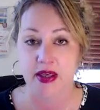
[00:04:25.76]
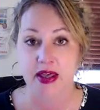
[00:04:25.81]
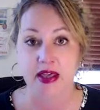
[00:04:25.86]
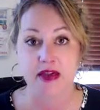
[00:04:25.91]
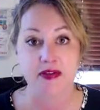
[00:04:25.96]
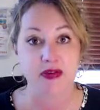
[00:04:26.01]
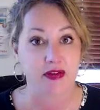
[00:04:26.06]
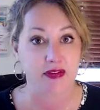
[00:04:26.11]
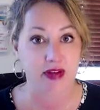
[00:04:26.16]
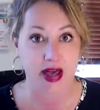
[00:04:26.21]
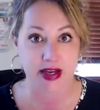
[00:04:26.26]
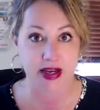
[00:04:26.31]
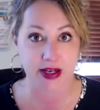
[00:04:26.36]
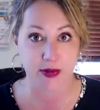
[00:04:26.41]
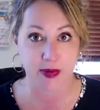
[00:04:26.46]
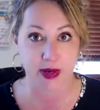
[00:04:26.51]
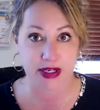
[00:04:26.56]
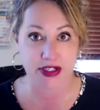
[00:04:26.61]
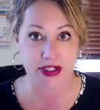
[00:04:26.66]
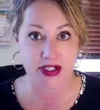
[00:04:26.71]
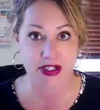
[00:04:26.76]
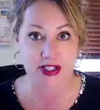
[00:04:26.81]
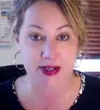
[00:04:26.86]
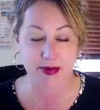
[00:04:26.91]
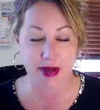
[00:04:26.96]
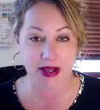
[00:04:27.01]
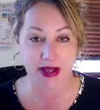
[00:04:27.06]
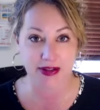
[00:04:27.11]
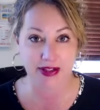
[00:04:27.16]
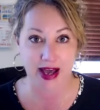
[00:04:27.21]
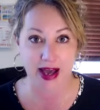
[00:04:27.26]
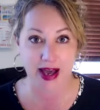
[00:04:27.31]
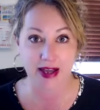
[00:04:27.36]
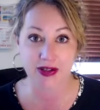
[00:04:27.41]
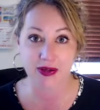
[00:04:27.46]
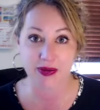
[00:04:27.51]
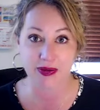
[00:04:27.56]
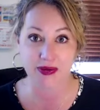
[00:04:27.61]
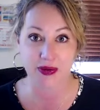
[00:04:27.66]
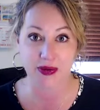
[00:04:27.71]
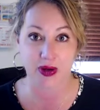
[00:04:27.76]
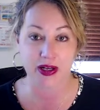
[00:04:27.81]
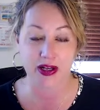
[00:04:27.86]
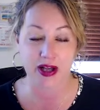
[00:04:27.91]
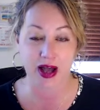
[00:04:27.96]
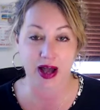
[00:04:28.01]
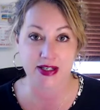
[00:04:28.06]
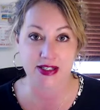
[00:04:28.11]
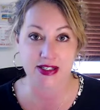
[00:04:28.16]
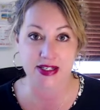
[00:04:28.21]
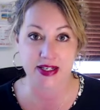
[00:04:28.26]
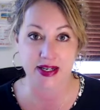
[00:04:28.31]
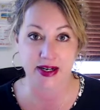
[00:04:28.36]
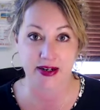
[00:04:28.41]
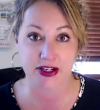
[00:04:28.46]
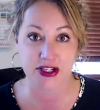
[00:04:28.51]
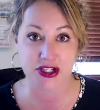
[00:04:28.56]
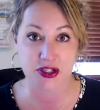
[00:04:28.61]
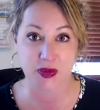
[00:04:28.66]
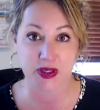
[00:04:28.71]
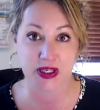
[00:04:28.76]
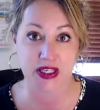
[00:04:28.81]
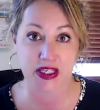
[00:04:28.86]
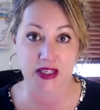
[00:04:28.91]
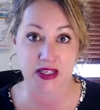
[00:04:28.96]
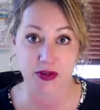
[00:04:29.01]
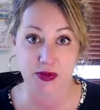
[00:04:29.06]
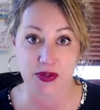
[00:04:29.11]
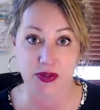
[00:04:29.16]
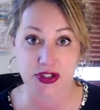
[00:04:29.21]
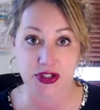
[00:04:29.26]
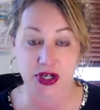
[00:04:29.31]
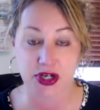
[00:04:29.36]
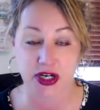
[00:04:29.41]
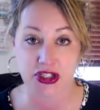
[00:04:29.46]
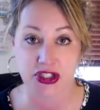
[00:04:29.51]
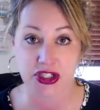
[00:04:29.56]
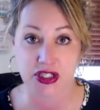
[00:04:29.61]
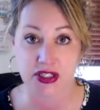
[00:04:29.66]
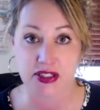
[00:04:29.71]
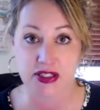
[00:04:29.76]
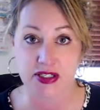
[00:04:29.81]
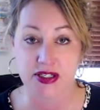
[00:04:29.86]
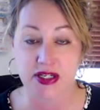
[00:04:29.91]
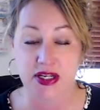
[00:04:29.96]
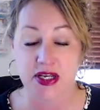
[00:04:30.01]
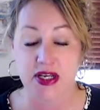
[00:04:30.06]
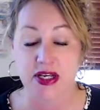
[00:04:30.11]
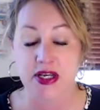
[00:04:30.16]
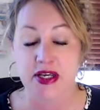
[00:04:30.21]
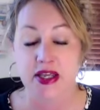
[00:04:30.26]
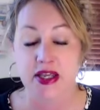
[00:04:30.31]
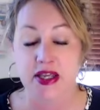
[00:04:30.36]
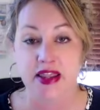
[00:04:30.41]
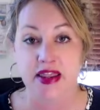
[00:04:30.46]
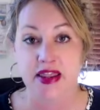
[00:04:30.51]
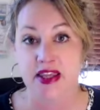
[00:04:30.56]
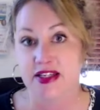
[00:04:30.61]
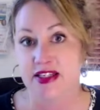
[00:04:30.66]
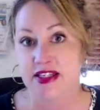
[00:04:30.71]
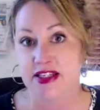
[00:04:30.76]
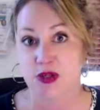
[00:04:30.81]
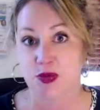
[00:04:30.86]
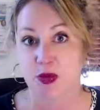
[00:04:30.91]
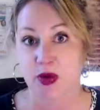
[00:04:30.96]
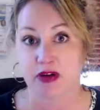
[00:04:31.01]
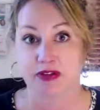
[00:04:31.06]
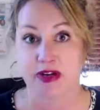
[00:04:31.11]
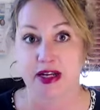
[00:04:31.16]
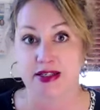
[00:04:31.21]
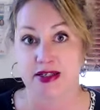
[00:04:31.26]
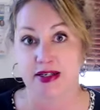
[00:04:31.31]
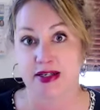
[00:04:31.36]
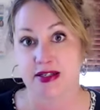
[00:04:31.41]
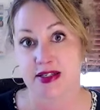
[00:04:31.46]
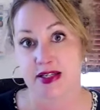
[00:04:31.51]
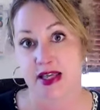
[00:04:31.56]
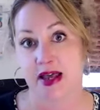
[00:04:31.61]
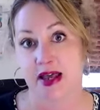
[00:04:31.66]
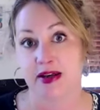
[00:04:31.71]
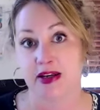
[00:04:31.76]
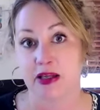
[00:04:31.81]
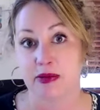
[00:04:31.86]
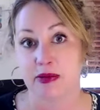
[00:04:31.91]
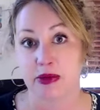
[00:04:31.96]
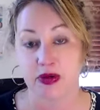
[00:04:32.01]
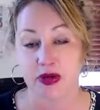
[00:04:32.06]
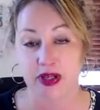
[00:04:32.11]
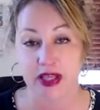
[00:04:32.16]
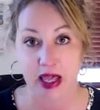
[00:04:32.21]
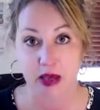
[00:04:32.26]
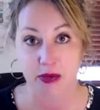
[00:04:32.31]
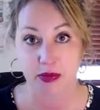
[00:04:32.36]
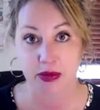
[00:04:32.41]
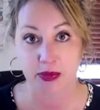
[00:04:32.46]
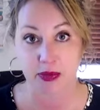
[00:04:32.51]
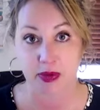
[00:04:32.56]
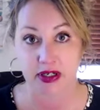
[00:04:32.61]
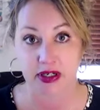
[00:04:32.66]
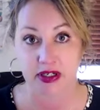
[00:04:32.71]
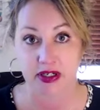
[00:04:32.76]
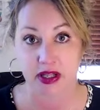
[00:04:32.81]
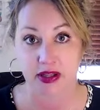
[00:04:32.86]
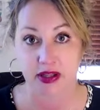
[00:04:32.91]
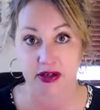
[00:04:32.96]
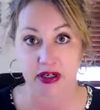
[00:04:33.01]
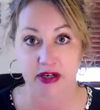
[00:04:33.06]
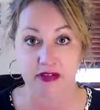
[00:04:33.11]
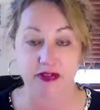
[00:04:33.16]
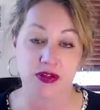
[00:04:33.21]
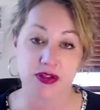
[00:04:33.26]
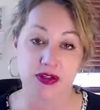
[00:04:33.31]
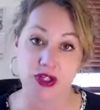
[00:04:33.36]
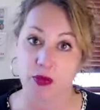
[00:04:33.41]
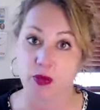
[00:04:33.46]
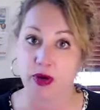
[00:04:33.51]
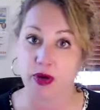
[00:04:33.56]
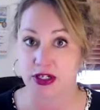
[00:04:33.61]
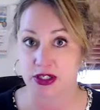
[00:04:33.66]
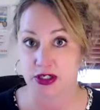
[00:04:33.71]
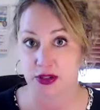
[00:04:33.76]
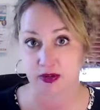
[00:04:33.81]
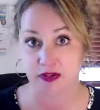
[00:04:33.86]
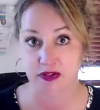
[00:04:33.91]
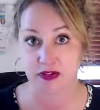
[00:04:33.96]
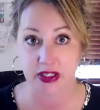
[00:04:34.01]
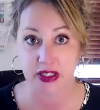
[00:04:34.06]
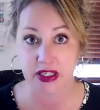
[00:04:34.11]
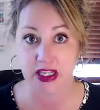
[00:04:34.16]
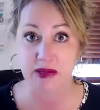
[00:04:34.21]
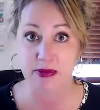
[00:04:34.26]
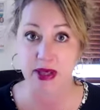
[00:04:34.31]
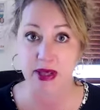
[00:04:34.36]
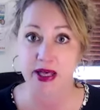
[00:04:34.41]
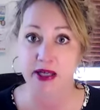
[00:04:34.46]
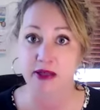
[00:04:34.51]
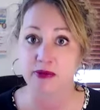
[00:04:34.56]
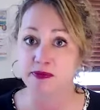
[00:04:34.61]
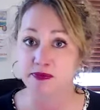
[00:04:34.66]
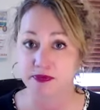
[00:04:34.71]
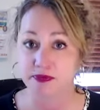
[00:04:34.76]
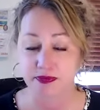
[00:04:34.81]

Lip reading: If you have any questions about that, you can call Concierge and we can give you instructions. This is where residents can communicate with one another if you don't want to do it via email.